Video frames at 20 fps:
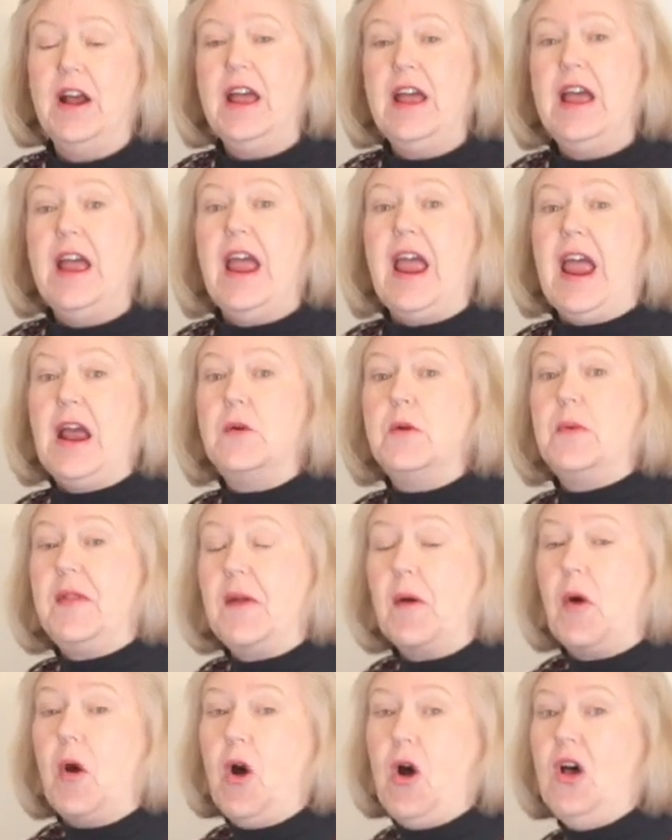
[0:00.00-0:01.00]
and when
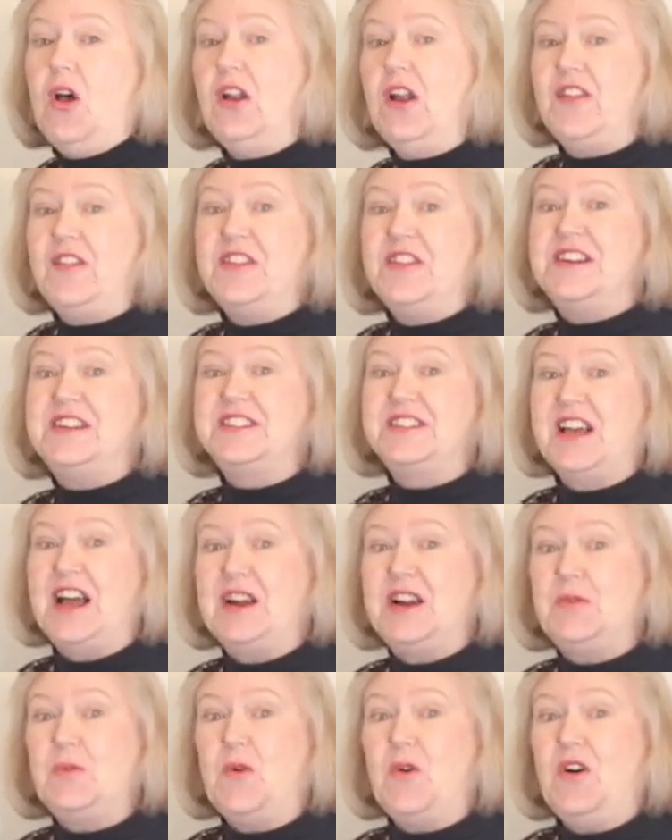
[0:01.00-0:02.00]
they're all on the
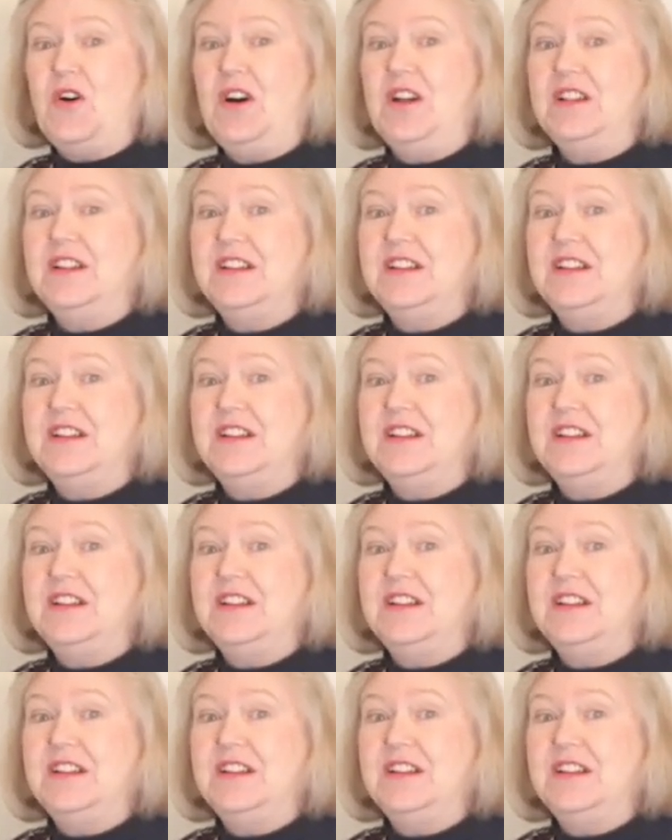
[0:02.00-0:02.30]
design wall,